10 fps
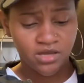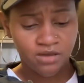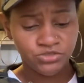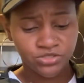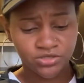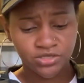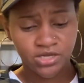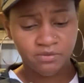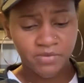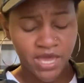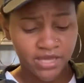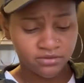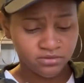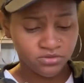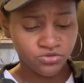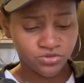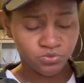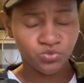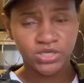I'm just going to come back, do some